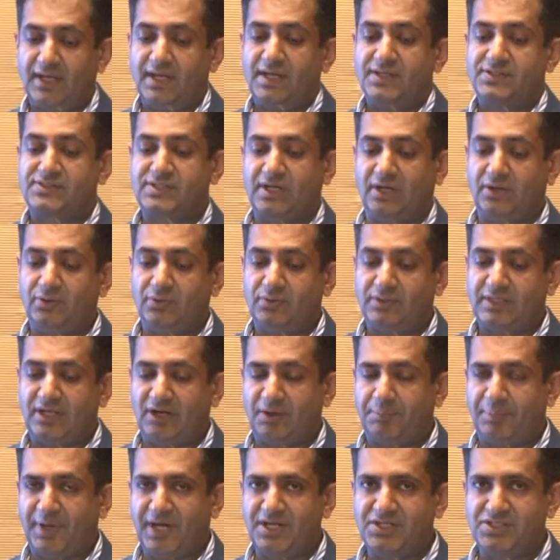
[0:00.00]
So there
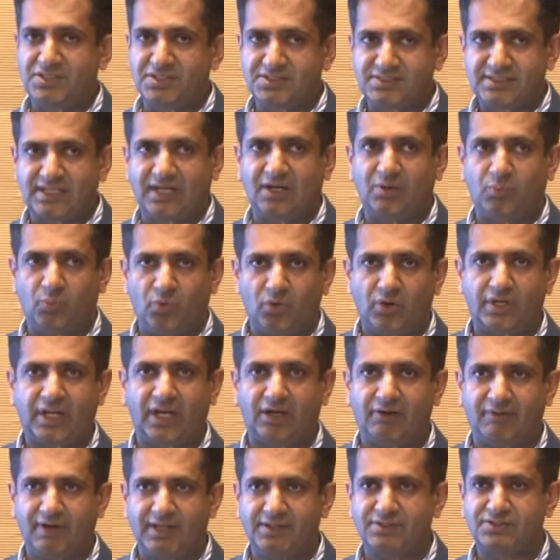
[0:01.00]
are patients that are
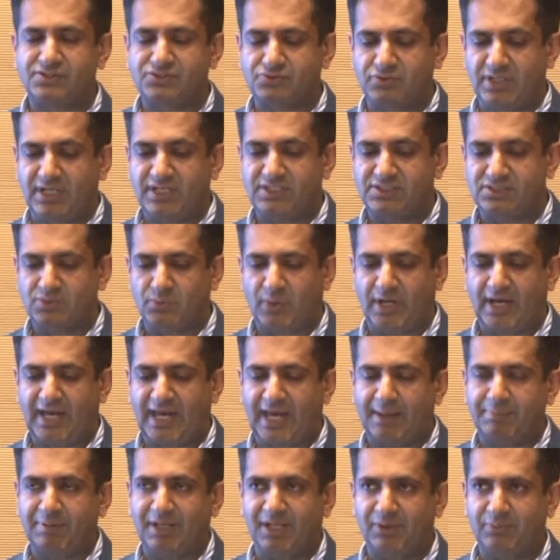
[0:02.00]
walking around the streets quite
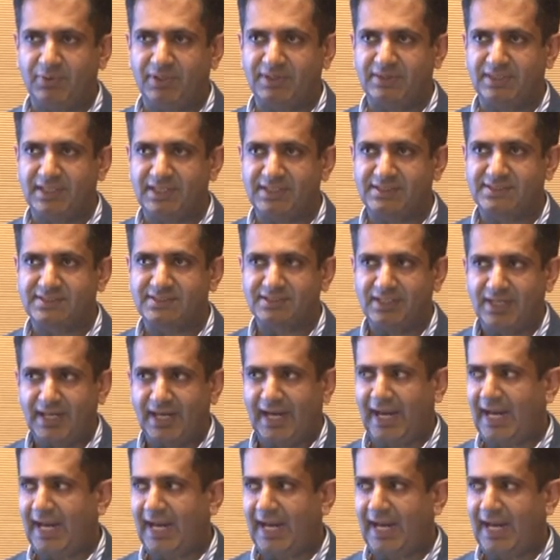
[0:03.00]
happy with this,